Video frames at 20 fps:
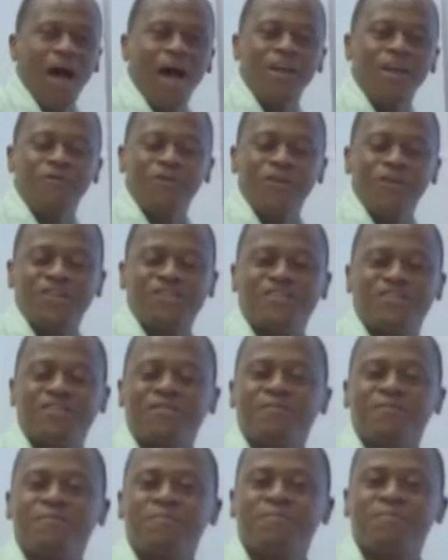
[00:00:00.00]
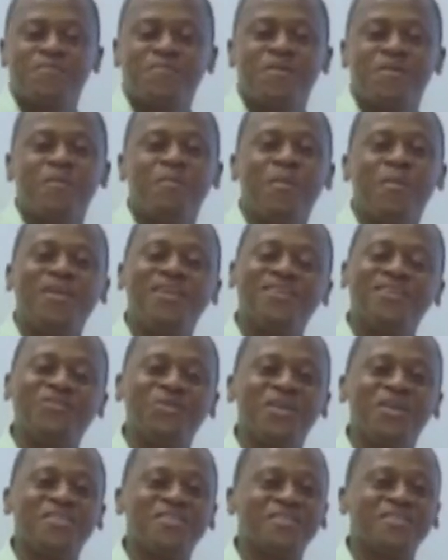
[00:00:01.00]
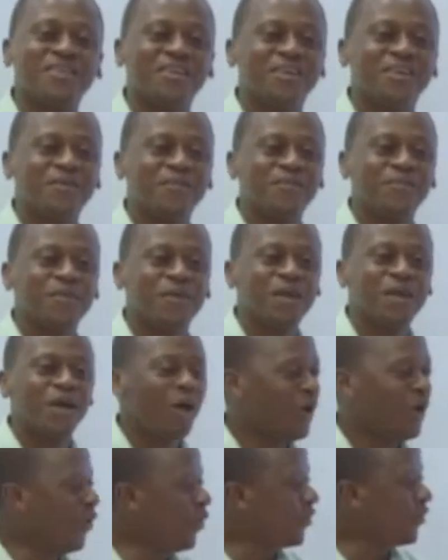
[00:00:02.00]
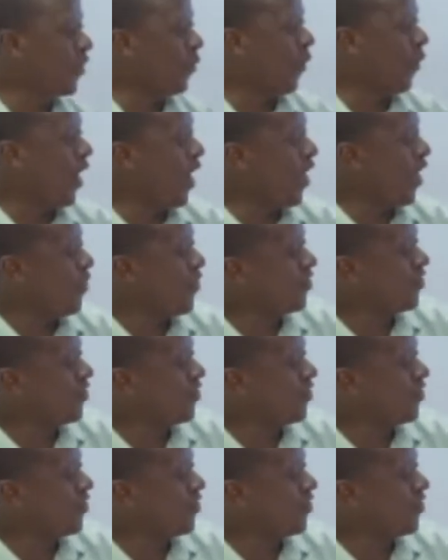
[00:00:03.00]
advert, my dear students. Look the way